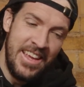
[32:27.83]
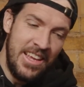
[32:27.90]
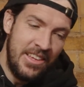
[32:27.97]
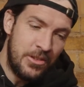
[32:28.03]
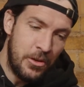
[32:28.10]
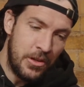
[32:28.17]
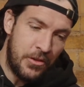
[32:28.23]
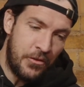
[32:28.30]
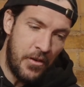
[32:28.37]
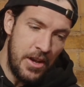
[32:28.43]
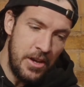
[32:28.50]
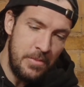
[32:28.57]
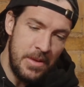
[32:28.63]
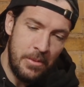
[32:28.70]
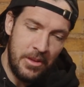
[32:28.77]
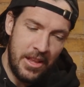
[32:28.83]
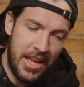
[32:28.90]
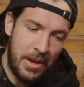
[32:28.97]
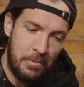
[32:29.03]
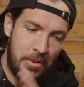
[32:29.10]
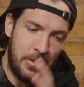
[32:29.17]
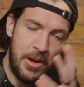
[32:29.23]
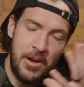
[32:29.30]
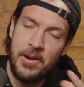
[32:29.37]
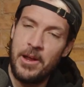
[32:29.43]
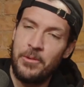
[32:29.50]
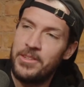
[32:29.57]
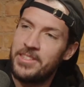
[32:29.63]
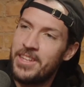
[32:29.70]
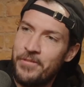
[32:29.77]
so it's fun to be able to like play
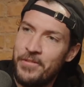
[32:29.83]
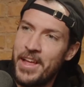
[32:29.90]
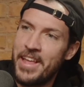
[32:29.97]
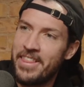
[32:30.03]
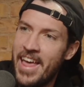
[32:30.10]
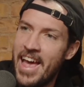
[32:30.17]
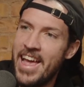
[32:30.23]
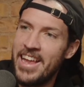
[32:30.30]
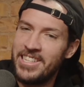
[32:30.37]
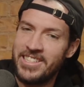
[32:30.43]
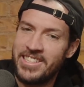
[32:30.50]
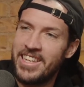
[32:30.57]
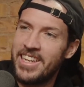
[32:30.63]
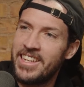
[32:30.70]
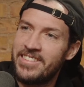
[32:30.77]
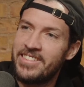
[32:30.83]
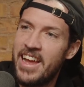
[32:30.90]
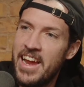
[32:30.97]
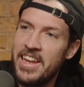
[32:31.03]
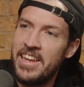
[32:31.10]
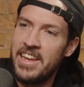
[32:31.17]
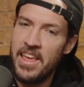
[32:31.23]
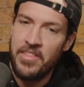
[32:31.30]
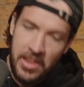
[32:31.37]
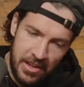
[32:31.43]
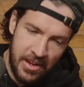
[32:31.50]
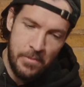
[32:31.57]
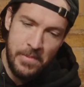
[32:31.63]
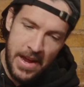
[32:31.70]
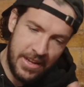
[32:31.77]
around with stuff like that and just get excited and then
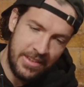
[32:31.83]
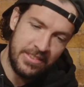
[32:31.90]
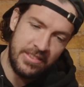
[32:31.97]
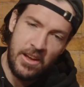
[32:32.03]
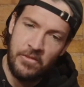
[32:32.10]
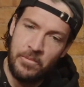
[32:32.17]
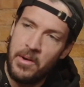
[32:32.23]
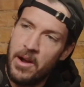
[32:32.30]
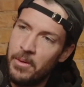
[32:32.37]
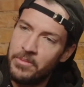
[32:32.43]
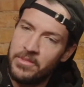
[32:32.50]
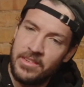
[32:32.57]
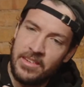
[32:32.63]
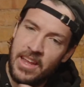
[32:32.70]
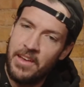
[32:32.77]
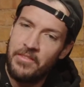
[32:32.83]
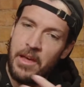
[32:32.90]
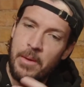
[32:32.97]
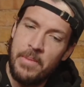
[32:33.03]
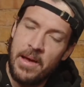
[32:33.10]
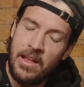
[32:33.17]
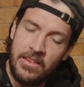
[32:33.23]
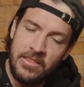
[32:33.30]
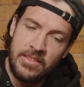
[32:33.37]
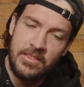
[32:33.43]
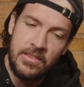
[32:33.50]
come back and solve problems and have that balance.